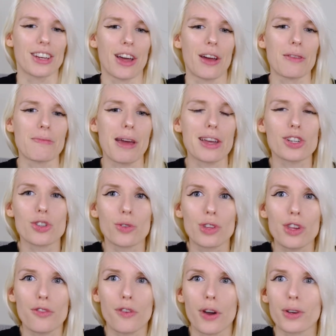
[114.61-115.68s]
make sure
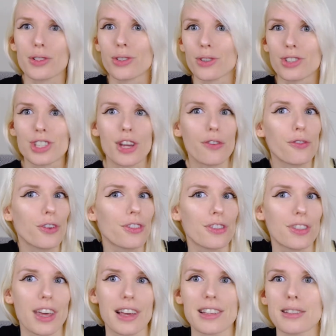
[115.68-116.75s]
that you focus on different
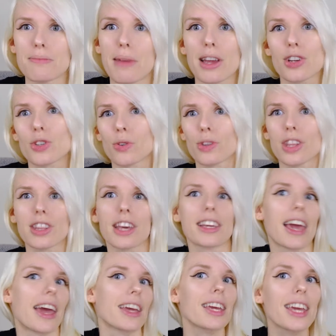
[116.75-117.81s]
things and make sure that they're
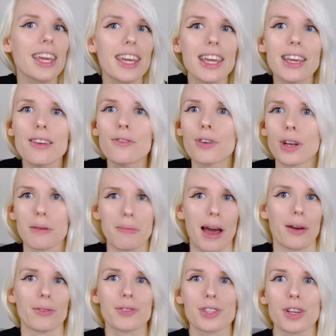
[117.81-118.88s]
getting even
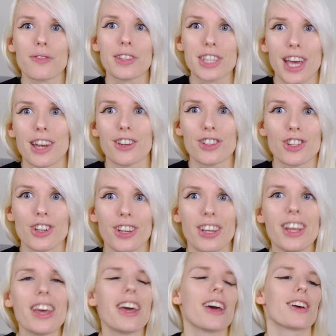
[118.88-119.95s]
amounts of attention.
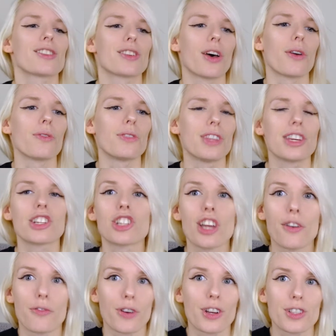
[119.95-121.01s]
So this
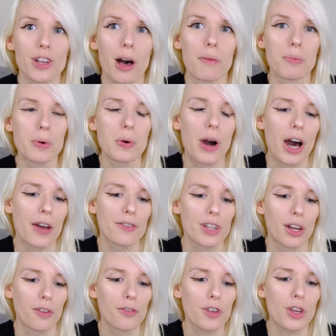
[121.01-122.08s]
year, for example, I've
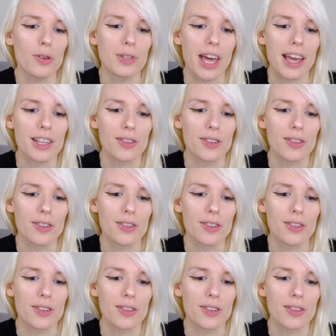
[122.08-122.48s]
done a few days of